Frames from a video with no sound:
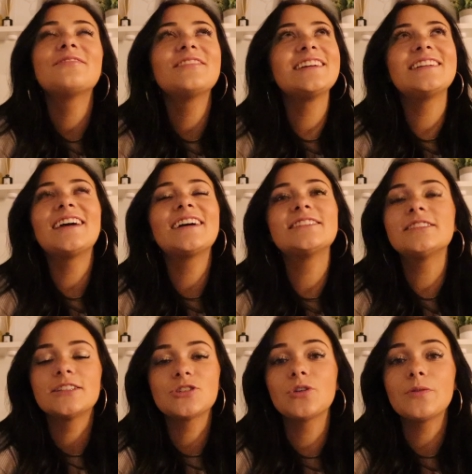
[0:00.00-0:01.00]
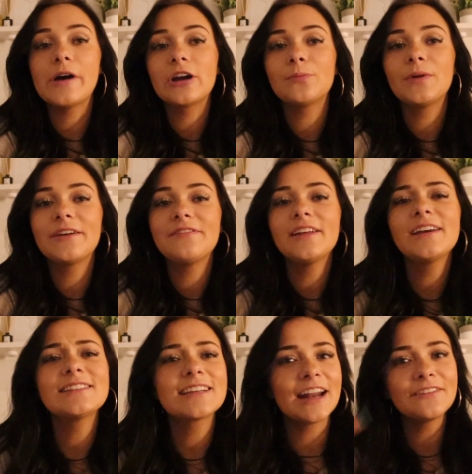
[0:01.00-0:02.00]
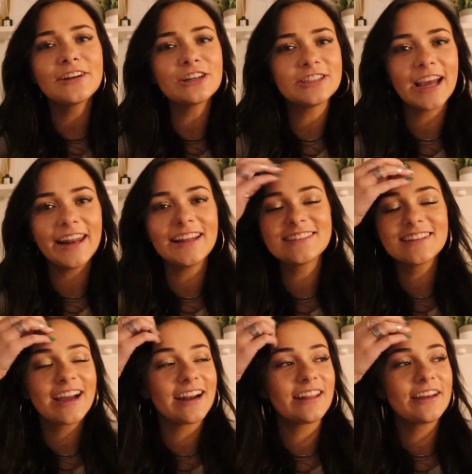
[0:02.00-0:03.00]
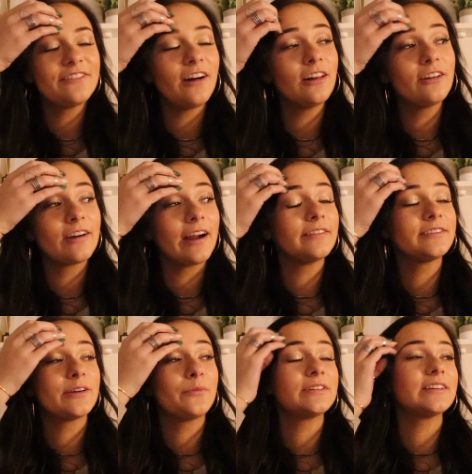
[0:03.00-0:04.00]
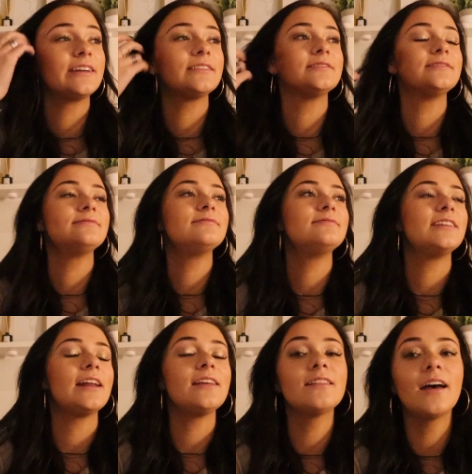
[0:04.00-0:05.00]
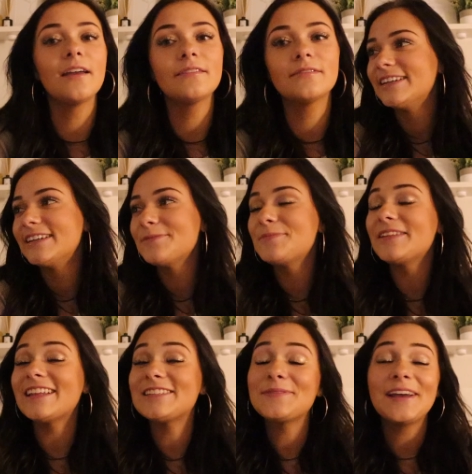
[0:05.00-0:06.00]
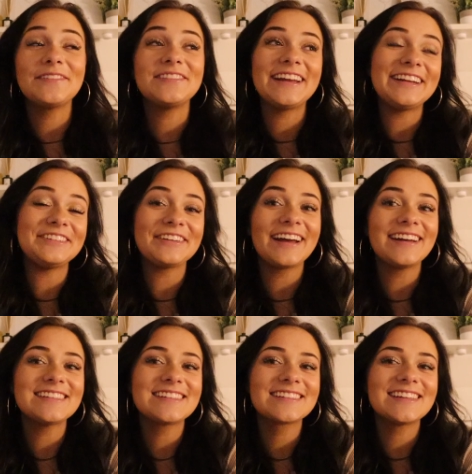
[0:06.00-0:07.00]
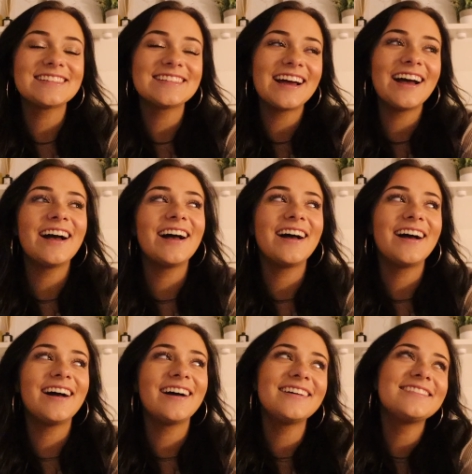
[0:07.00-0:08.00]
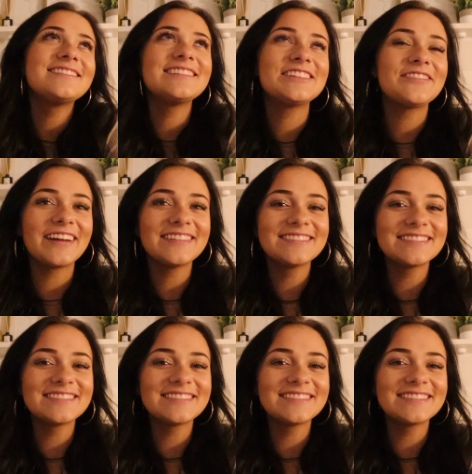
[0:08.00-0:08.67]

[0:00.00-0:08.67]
it, I guess it doesn't really matter, but I feel like it's kind of entertaining to kind of like follow around someone's like dating life. But that's me updating you guys because it's fun.